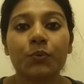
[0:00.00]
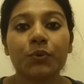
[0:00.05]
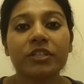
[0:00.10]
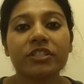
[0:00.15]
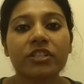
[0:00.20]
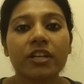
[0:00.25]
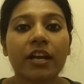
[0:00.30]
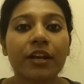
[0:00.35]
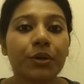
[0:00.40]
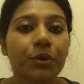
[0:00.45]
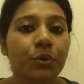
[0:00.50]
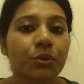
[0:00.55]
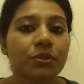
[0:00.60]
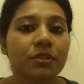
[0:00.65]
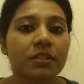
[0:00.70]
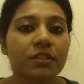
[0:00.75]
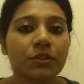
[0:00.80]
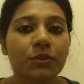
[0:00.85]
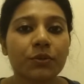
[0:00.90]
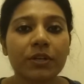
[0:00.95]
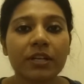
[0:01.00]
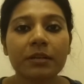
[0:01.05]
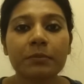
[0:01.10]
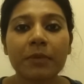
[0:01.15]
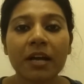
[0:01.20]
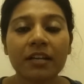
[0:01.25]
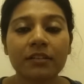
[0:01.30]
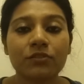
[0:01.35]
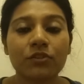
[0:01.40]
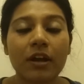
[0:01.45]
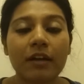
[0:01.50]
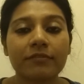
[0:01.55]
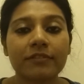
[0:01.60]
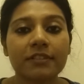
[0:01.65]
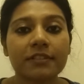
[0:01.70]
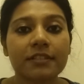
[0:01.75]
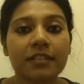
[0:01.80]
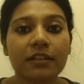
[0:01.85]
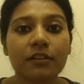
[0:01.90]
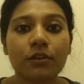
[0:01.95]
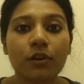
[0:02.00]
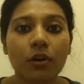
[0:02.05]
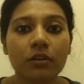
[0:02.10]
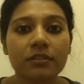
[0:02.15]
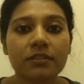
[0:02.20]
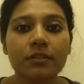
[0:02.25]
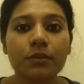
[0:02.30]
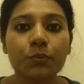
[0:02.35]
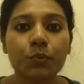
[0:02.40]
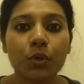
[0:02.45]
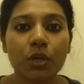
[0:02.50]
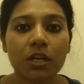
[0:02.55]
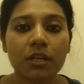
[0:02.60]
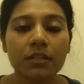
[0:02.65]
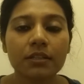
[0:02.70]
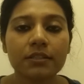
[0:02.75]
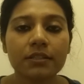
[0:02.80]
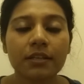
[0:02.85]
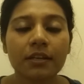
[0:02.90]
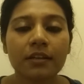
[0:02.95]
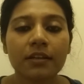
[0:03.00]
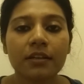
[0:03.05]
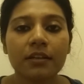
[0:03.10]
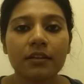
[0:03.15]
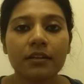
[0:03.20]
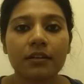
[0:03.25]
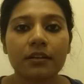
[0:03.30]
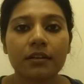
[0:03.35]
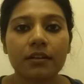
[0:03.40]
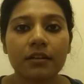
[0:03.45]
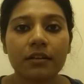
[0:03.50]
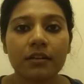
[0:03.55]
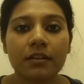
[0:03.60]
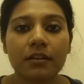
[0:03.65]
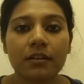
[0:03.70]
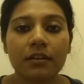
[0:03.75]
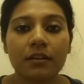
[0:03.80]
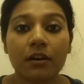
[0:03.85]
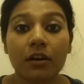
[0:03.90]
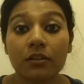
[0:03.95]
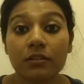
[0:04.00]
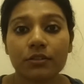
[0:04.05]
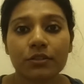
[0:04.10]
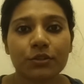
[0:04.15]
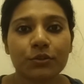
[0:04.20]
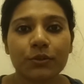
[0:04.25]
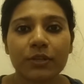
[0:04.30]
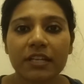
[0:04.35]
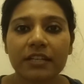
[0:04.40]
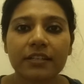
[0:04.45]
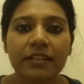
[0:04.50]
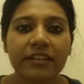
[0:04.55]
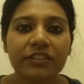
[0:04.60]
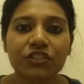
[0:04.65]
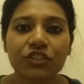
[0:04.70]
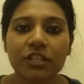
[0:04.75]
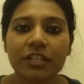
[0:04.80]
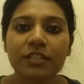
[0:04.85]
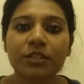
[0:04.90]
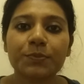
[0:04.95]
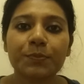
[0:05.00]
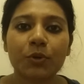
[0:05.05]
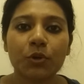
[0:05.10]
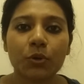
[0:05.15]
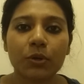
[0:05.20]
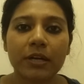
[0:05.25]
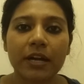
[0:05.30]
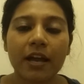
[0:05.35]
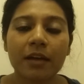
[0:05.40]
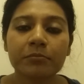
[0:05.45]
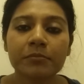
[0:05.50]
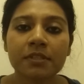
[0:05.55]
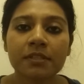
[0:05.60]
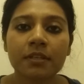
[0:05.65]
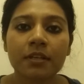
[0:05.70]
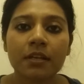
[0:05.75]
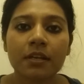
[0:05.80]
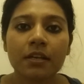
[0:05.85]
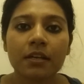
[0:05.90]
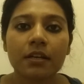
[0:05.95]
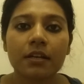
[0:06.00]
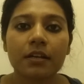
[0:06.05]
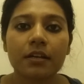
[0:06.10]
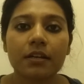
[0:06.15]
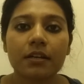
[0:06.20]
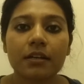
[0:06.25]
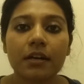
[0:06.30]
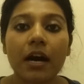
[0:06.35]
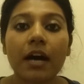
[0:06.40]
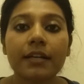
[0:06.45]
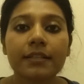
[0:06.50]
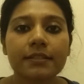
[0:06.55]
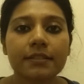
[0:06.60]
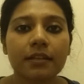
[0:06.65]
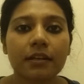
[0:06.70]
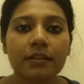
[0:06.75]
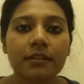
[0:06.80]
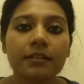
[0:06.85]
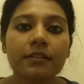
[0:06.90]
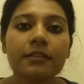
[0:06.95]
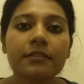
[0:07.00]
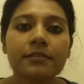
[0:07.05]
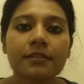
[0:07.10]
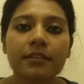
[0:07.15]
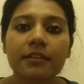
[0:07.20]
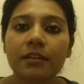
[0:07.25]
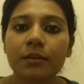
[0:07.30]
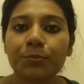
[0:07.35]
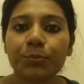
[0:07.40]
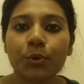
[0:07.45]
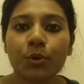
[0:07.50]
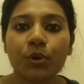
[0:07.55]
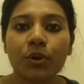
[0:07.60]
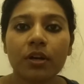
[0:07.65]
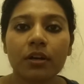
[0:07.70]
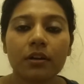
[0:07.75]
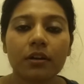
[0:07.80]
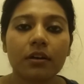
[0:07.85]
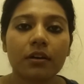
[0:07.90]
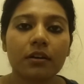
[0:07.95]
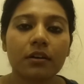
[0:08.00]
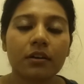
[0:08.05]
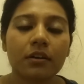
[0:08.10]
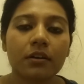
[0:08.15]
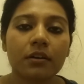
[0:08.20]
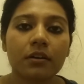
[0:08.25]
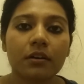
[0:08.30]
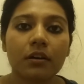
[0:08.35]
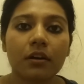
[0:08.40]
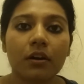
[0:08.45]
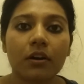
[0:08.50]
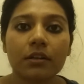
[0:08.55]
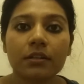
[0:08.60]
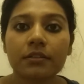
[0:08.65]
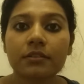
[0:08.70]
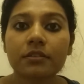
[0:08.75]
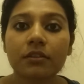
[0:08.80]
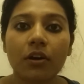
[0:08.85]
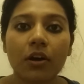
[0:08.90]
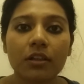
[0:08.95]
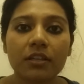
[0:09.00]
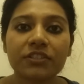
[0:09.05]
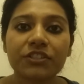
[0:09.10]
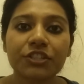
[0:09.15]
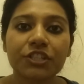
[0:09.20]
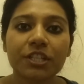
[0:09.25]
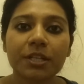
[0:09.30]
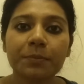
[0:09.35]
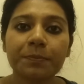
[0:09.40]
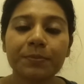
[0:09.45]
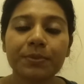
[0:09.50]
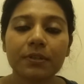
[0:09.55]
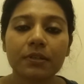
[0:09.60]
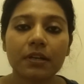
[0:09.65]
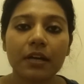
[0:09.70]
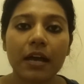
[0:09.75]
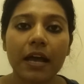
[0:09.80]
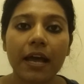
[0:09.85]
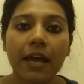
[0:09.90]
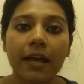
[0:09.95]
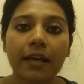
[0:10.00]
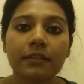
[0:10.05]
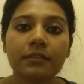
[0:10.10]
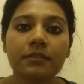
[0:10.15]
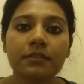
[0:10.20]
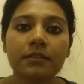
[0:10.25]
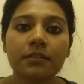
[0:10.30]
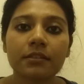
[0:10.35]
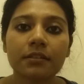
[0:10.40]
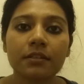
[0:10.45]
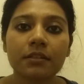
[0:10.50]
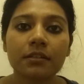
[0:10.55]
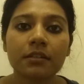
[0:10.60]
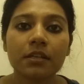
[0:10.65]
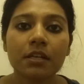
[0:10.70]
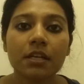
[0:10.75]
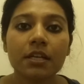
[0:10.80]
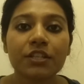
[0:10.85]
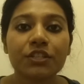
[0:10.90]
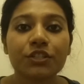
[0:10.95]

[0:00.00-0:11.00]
which I wrote during my travels across the world on student exchange programs. I studied in Singapore on a scholarship, and